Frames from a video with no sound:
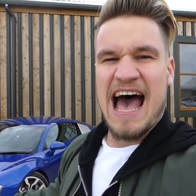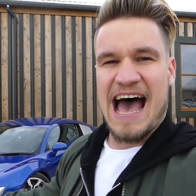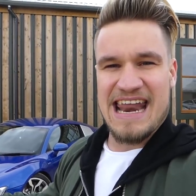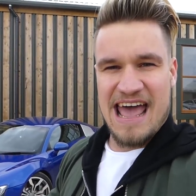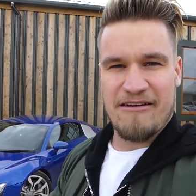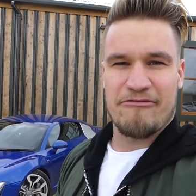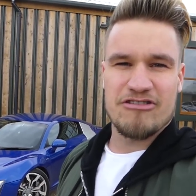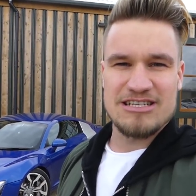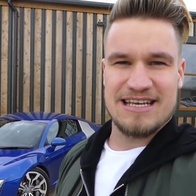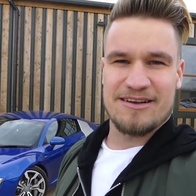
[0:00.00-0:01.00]
and
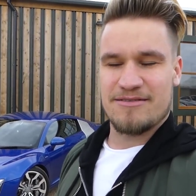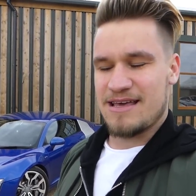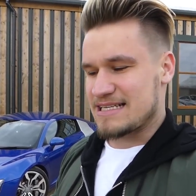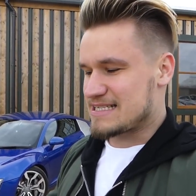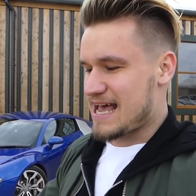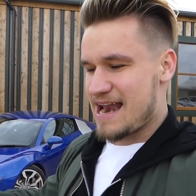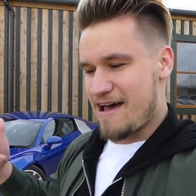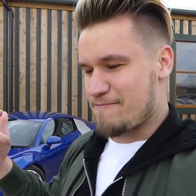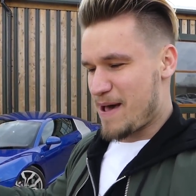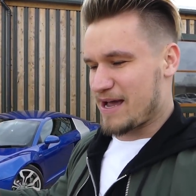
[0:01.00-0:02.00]
every single thing. Sat
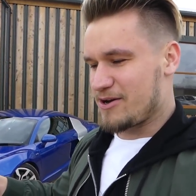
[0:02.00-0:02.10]
nav, Bang &